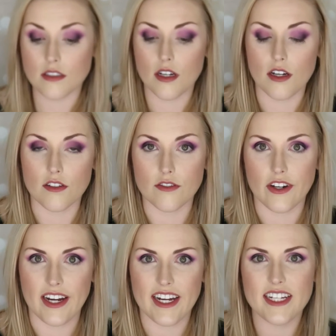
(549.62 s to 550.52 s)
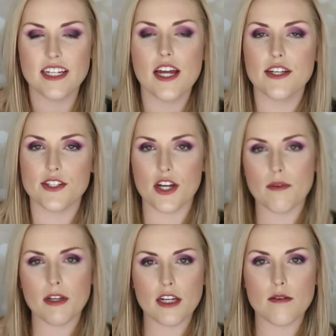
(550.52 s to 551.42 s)
Alright, so now
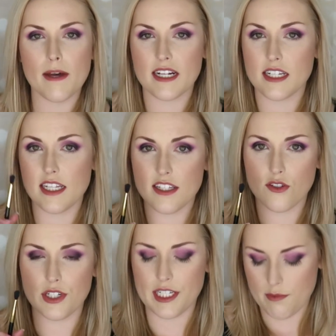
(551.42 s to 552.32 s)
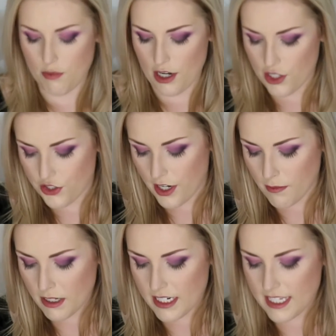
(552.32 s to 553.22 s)
I'm going to go back to this crease brush.
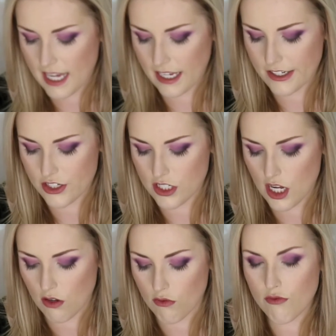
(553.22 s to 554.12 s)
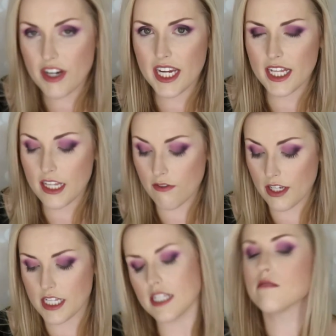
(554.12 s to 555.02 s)
I'm going to take just a
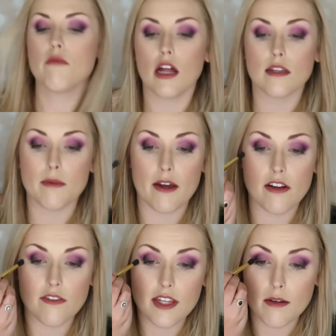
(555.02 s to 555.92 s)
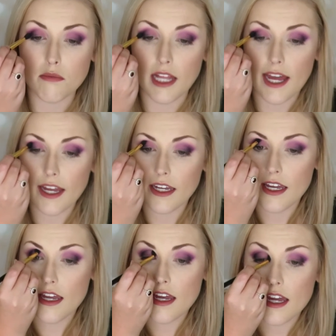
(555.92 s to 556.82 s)
really small amount of that black
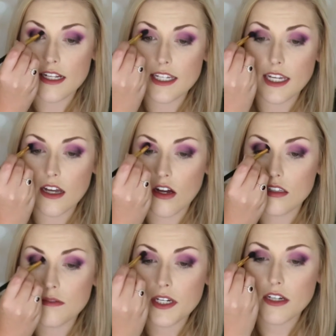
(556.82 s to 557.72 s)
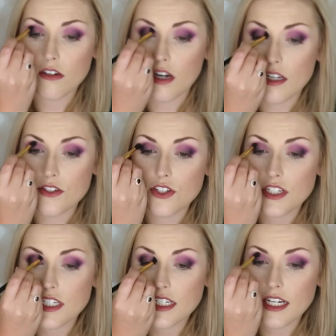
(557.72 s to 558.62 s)
and take it all the way across
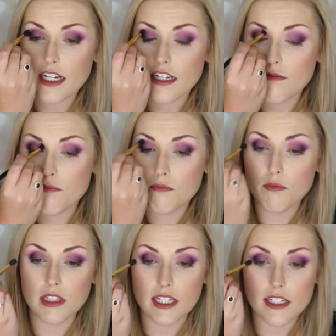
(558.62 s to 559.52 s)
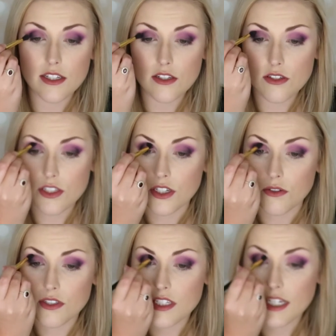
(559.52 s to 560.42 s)
just to kind of blend those
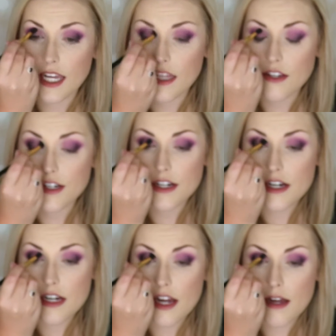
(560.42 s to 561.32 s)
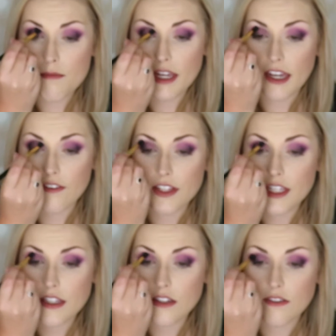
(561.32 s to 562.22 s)
tones together and make
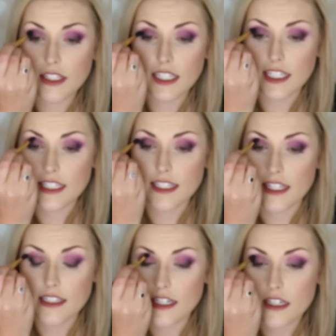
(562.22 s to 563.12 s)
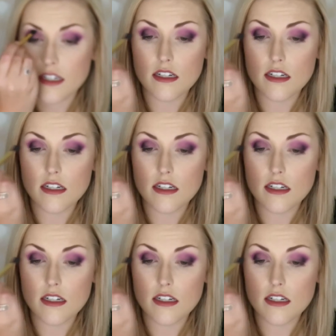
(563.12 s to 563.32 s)
everything look really consistent.